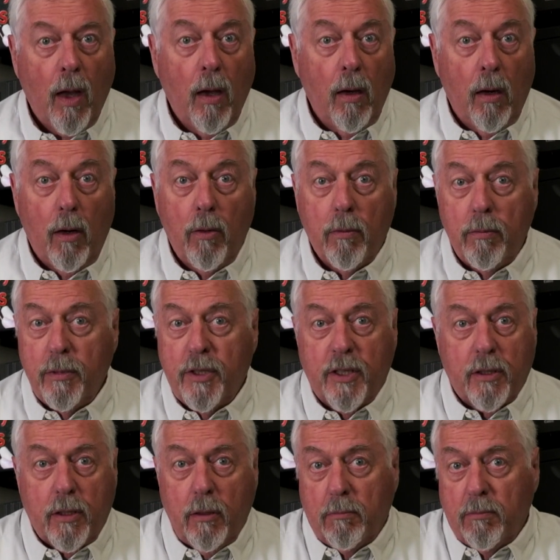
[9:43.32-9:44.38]
Oh,
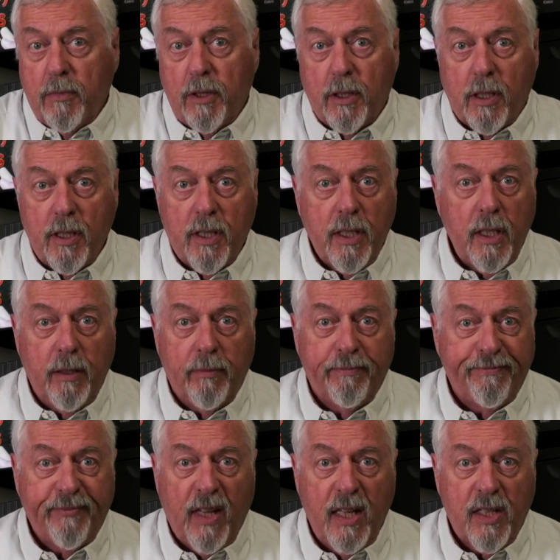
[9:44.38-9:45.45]
so as you can see,
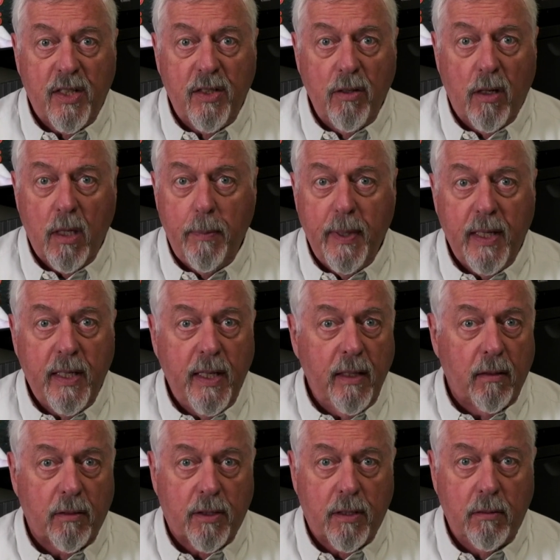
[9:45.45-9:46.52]
it's not a big
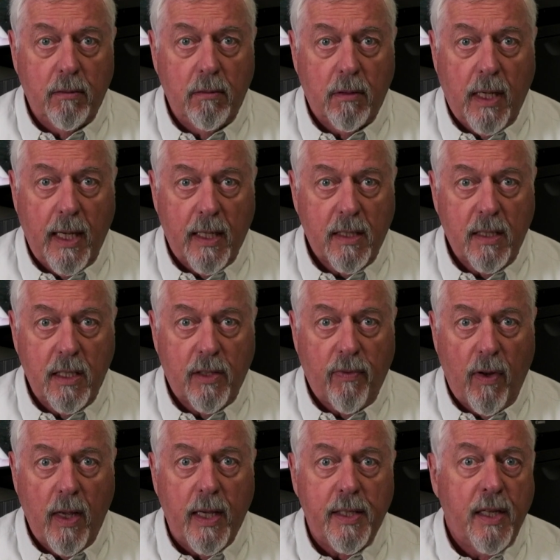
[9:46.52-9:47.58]
deal to cast these
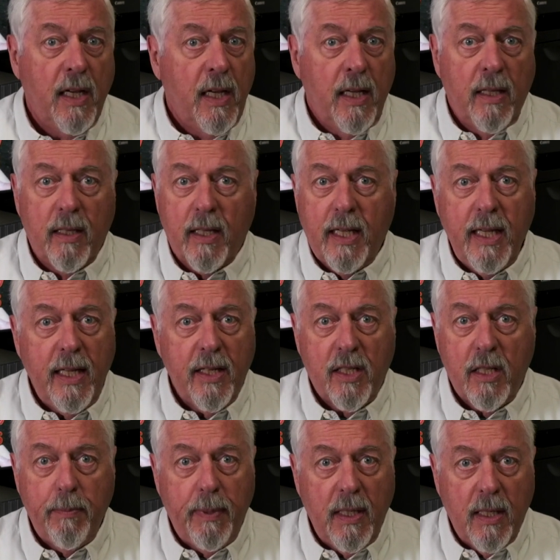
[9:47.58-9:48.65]
flies. The key is
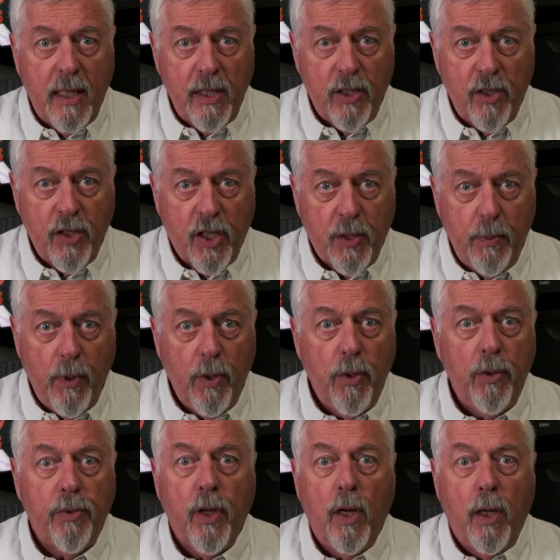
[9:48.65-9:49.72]
to be nice and
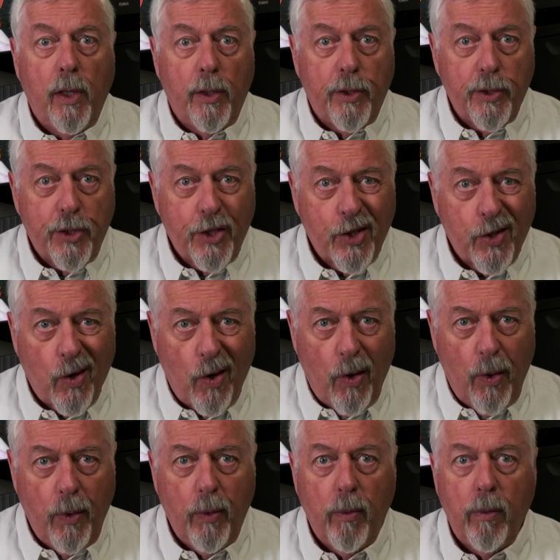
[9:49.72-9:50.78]
smooth,
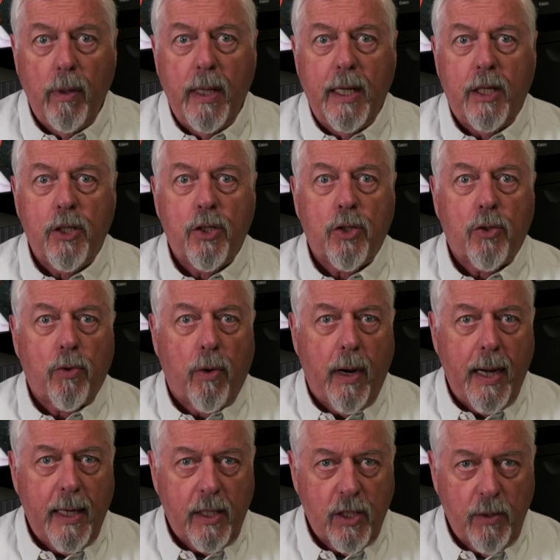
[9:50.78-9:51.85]
slow,
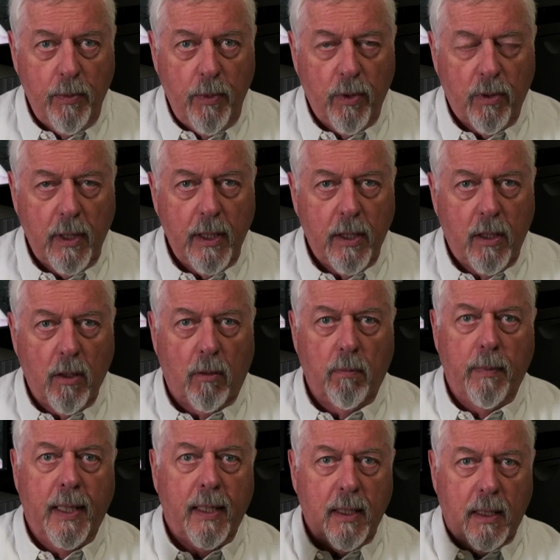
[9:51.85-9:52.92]
extract smoothly, don't
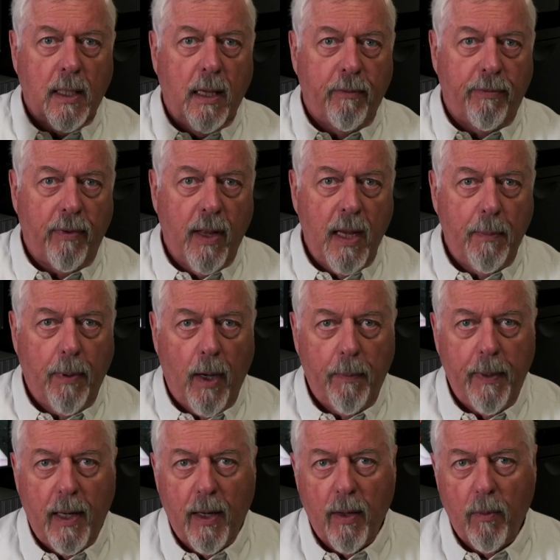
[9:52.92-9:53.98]
make that fly pop
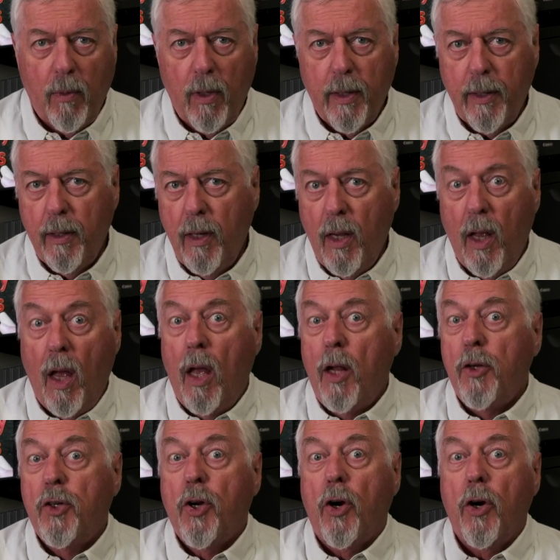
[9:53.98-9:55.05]
out of the water,
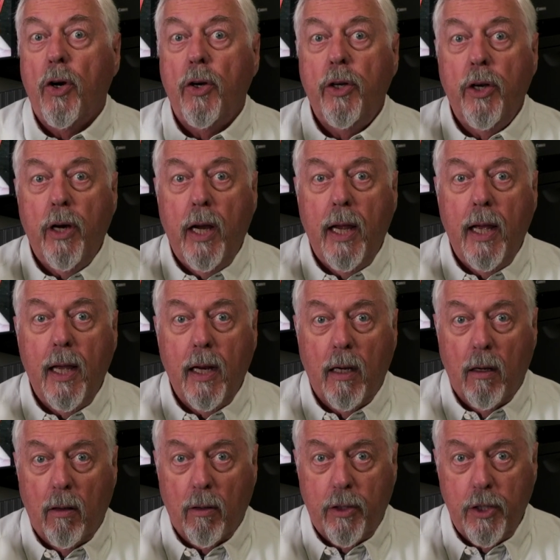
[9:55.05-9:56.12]
turn your head,
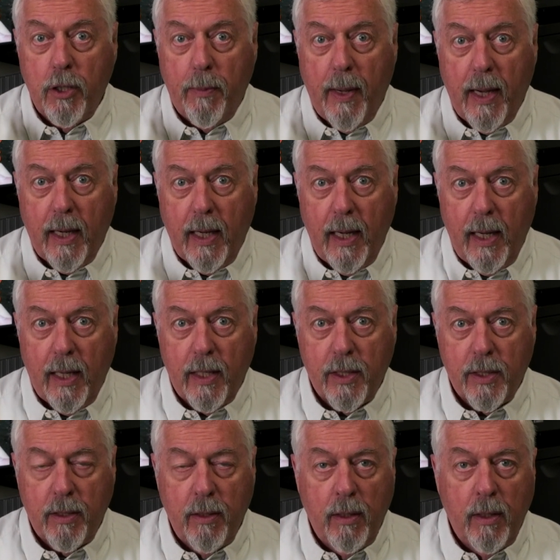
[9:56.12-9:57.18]
look at your back cast,